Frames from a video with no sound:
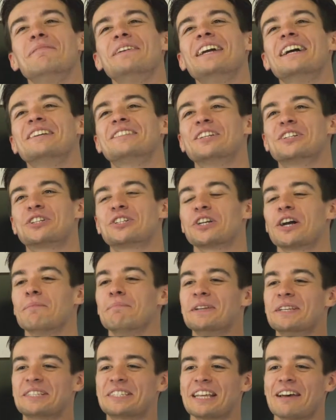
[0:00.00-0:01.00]
me as a
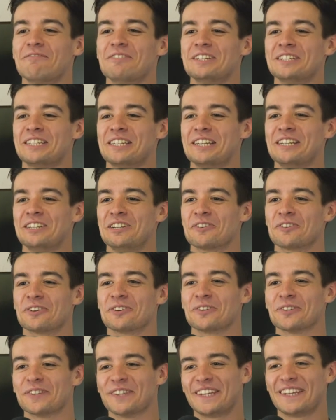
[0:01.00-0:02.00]
chubby
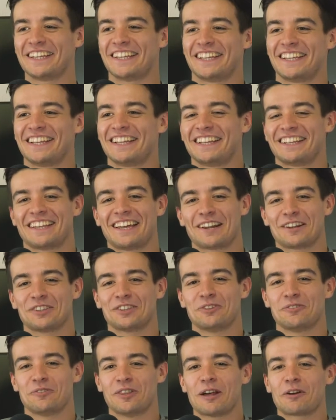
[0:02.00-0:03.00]
seventeen-year-old. that'll
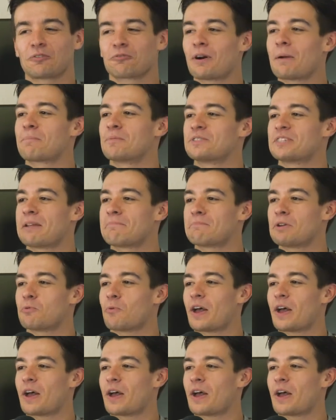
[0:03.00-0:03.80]
do. That'll represent. I